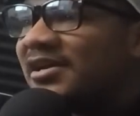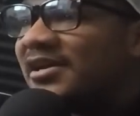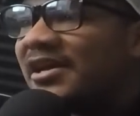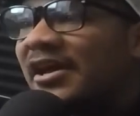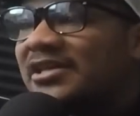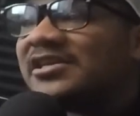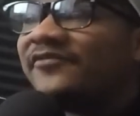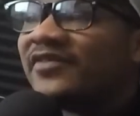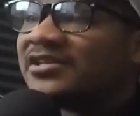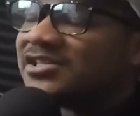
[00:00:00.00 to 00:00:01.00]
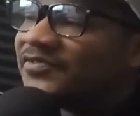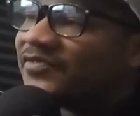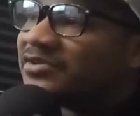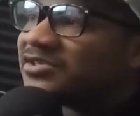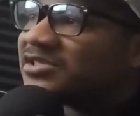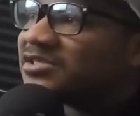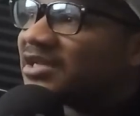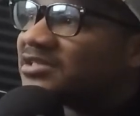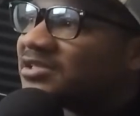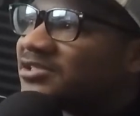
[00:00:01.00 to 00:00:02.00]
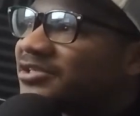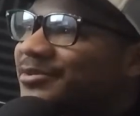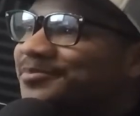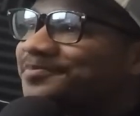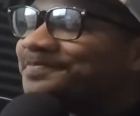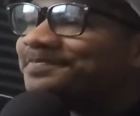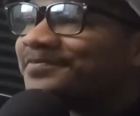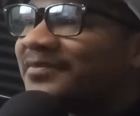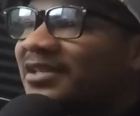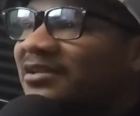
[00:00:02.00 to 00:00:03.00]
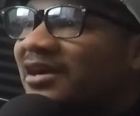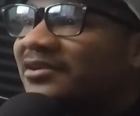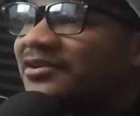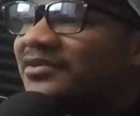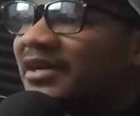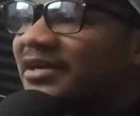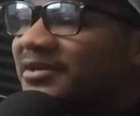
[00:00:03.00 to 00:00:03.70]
Because I just felt like such a, I don't know, like a